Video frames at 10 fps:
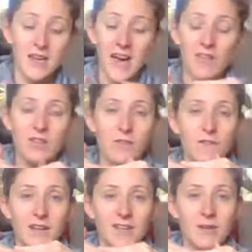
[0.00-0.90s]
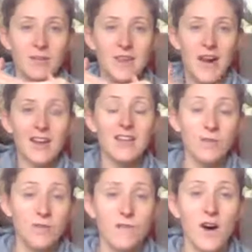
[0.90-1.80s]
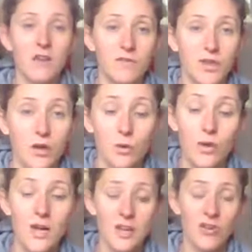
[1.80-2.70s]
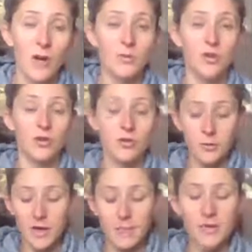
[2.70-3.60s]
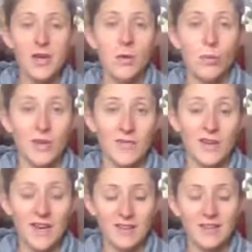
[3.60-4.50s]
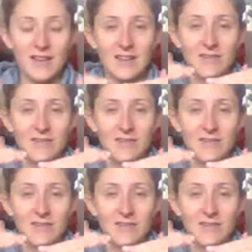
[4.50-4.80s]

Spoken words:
and having the fingertips there, at least for the first few times that you do it, will give you that sense.